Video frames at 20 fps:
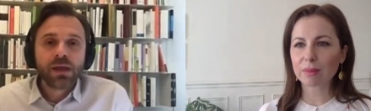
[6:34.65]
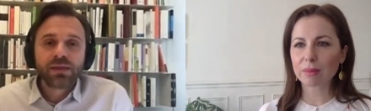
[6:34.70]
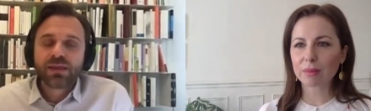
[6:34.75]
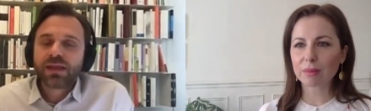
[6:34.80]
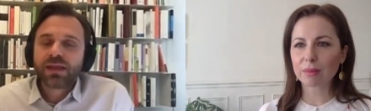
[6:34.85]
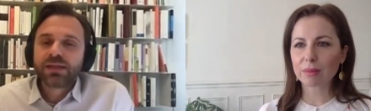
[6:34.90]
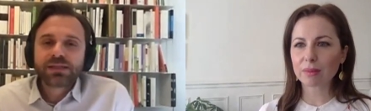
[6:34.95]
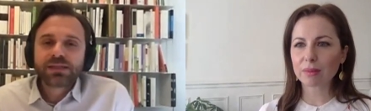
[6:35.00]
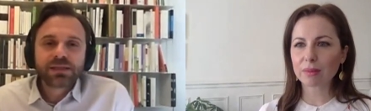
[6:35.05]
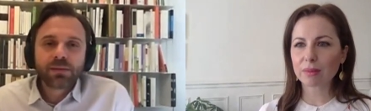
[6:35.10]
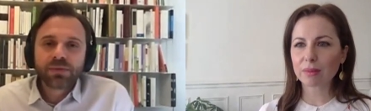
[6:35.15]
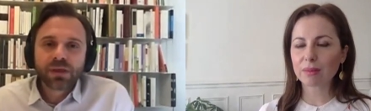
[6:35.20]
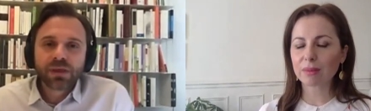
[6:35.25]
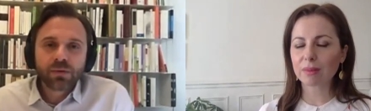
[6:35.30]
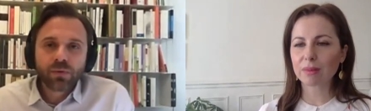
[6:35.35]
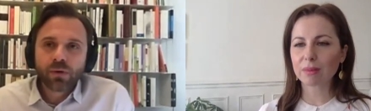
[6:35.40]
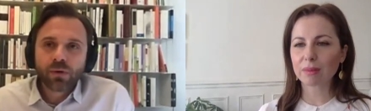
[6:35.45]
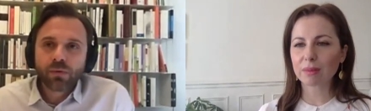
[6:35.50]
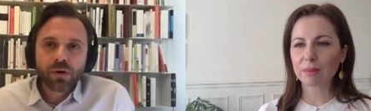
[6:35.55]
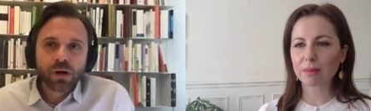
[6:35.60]
Speaker 1: That is something
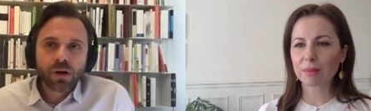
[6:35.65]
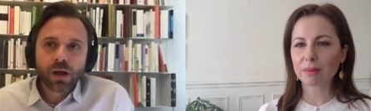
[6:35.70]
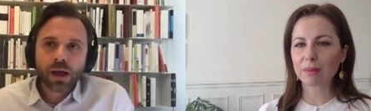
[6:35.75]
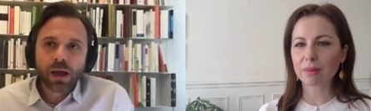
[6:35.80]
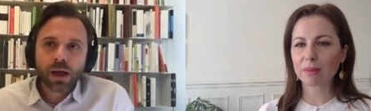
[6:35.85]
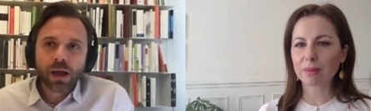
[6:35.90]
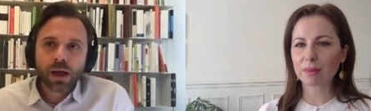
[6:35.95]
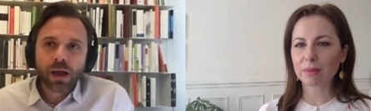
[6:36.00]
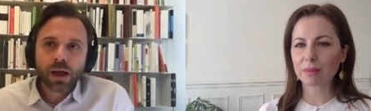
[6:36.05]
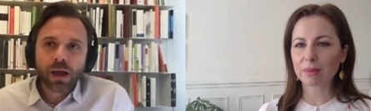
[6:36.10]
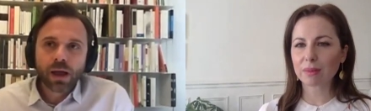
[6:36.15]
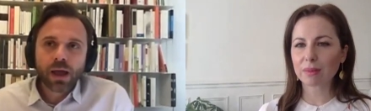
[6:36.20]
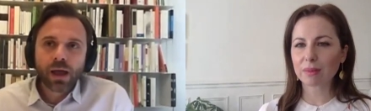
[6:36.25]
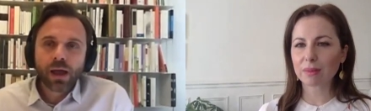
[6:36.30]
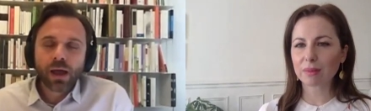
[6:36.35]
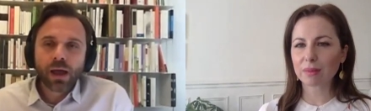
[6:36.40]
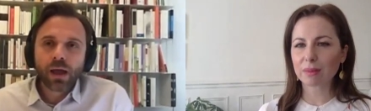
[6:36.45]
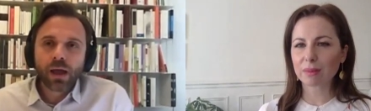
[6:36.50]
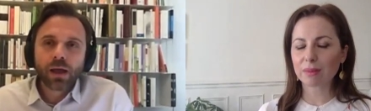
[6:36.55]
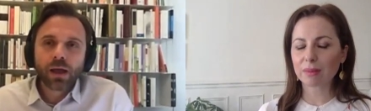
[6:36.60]
we were
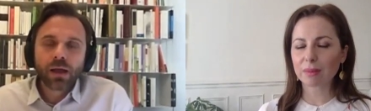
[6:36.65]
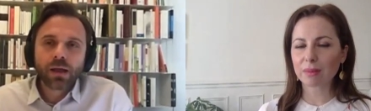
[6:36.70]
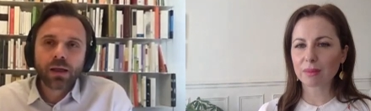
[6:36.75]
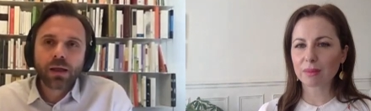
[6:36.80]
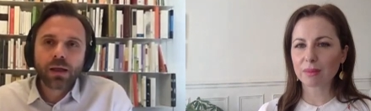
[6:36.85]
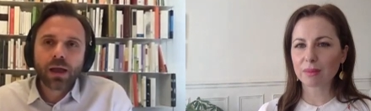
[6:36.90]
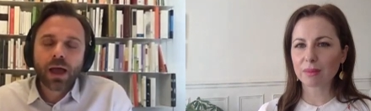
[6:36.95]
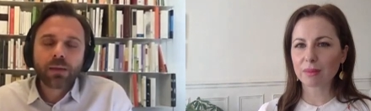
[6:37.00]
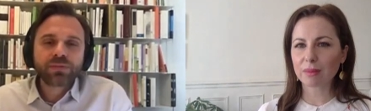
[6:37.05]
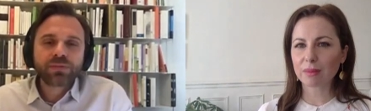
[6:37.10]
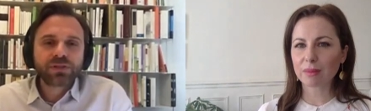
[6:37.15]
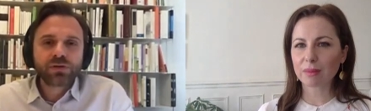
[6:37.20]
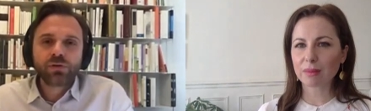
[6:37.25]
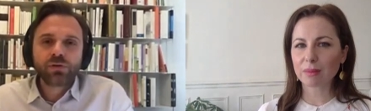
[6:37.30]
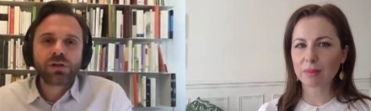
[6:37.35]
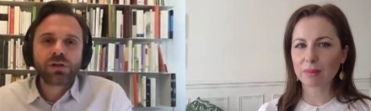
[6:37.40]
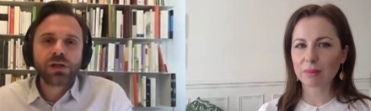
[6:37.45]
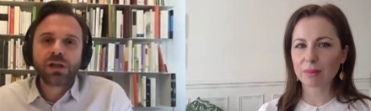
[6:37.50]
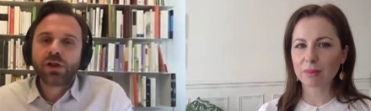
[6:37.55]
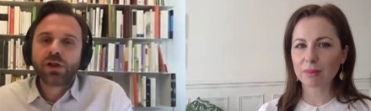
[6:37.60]

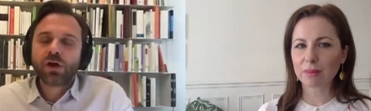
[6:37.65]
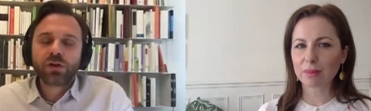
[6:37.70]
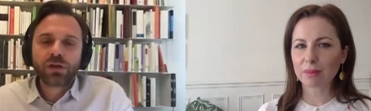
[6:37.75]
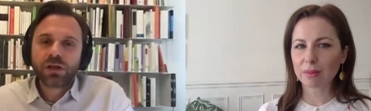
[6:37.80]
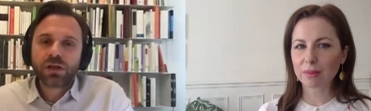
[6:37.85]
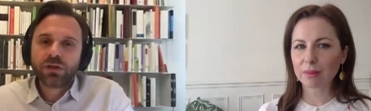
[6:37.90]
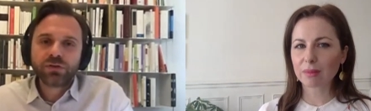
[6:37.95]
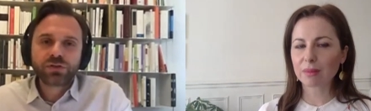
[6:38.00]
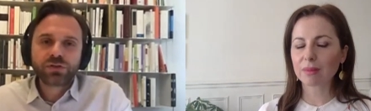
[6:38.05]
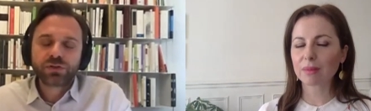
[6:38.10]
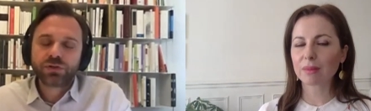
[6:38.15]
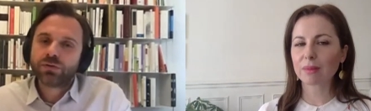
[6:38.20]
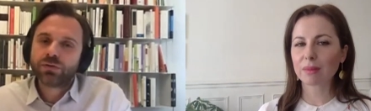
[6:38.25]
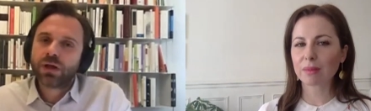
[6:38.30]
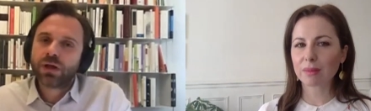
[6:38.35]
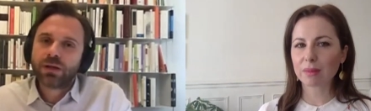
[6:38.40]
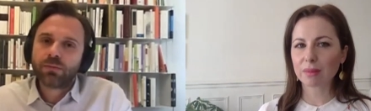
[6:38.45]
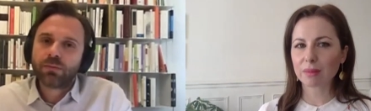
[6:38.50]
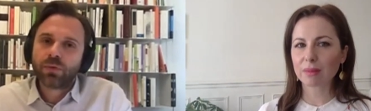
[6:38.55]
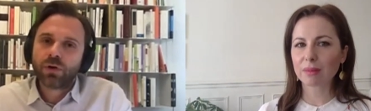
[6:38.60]
absolutely not used to
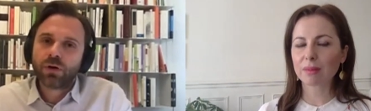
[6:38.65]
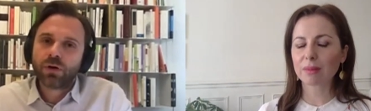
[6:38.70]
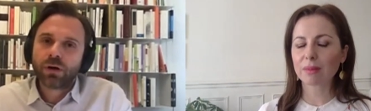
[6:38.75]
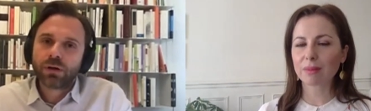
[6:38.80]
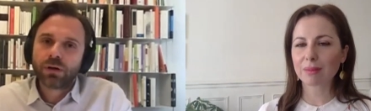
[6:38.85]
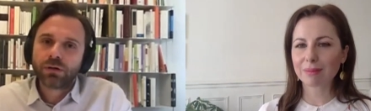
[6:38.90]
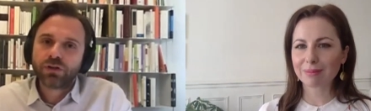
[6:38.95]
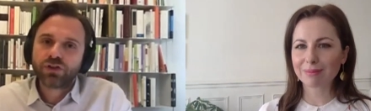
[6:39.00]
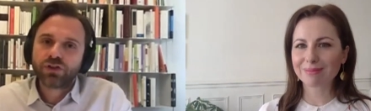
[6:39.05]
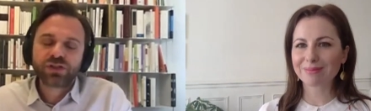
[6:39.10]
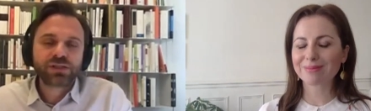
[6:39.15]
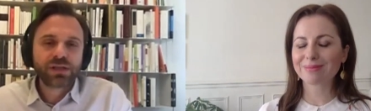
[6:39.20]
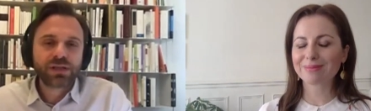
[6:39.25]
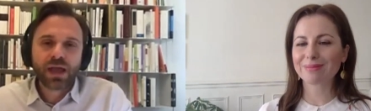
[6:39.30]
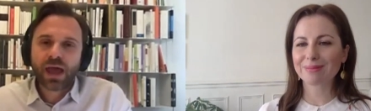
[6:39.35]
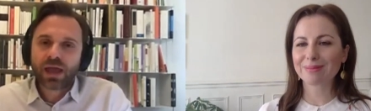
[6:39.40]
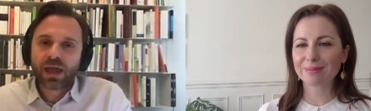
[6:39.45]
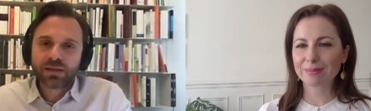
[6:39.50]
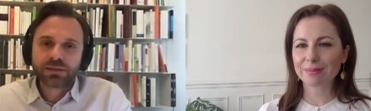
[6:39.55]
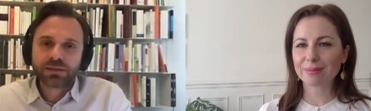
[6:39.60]
anymore. Just
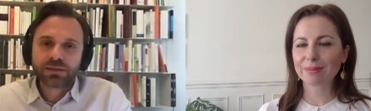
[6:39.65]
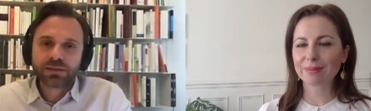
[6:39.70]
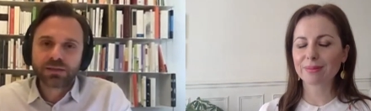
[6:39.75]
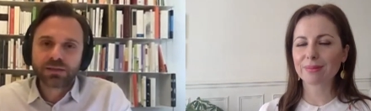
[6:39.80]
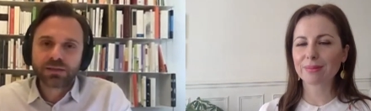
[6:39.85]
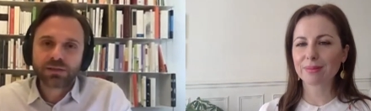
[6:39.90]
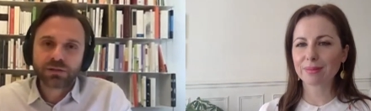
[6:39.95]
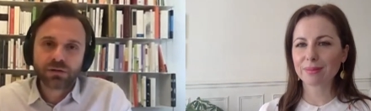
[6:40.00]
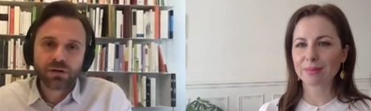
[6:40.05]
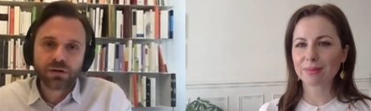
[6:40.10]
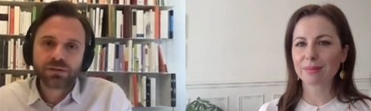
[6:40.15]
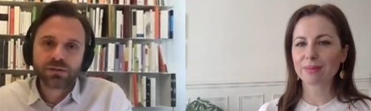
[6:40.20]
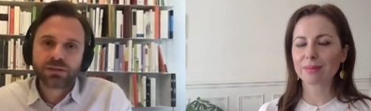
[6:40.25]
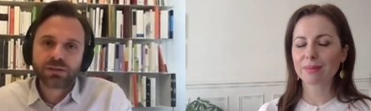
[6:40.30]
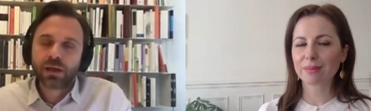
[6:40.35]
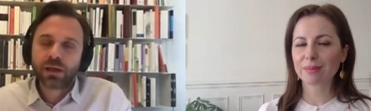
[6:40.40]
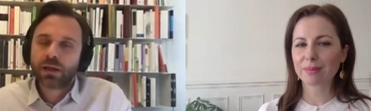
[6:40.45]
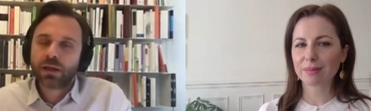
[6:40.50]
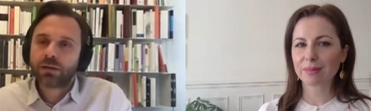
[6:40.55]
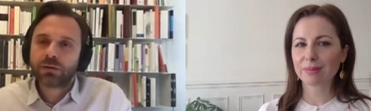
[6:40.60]

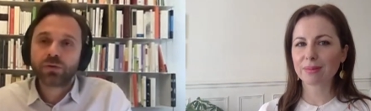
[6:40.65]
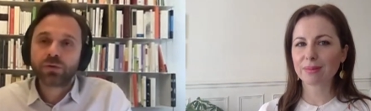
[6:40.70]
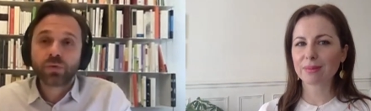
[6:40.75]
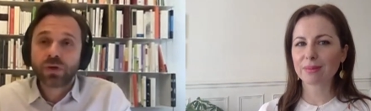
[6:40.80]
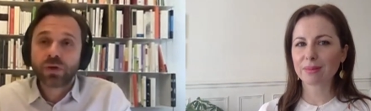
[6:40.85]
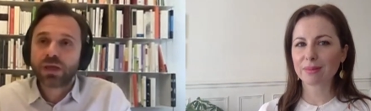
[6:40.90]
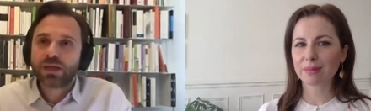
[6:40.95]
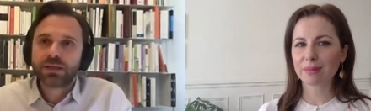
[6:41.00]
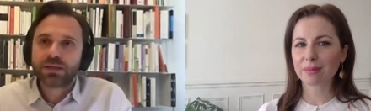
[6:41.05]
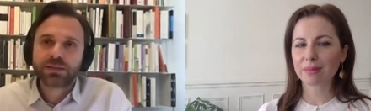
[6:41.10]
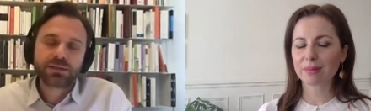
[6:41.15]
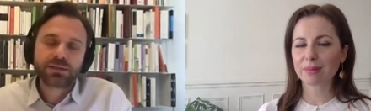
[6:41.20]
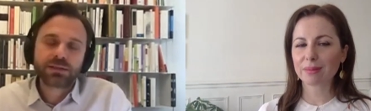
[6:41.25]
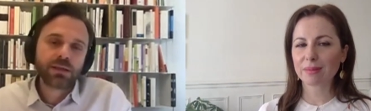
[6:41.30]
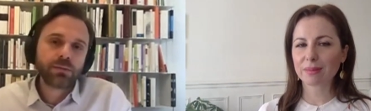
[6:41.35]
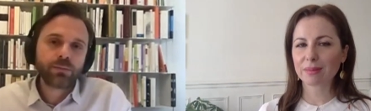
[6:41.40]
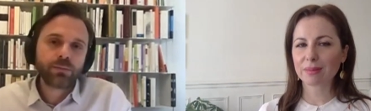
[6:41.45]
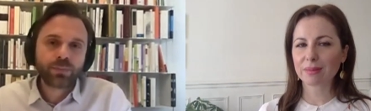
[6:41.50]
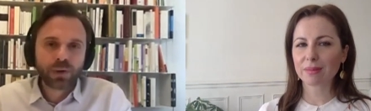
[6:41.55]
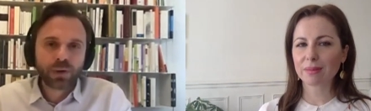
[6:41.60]
answers and
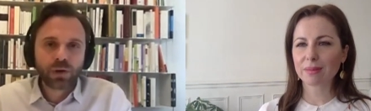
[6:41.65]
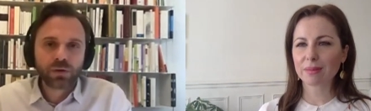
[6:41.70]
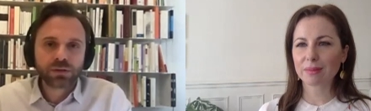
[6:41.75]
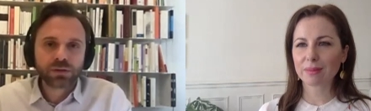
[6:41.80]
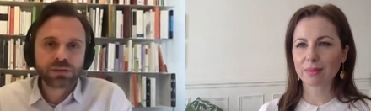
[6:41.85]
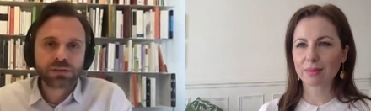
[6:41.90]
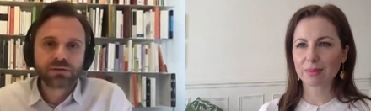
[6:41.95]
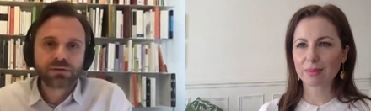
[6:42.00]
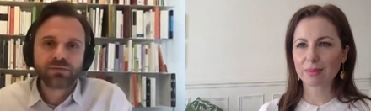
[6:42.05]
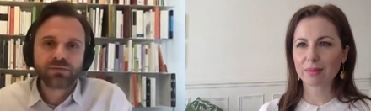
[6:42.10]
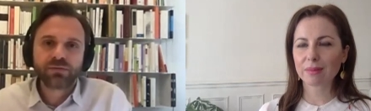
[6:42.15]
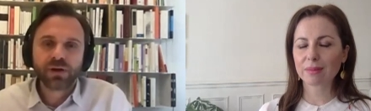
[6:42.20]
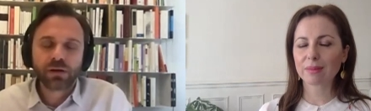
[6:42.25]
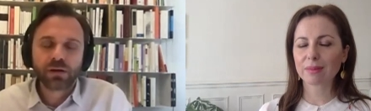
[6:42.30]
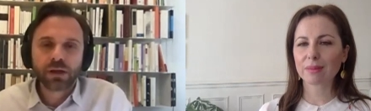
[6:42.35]
tweets and posts.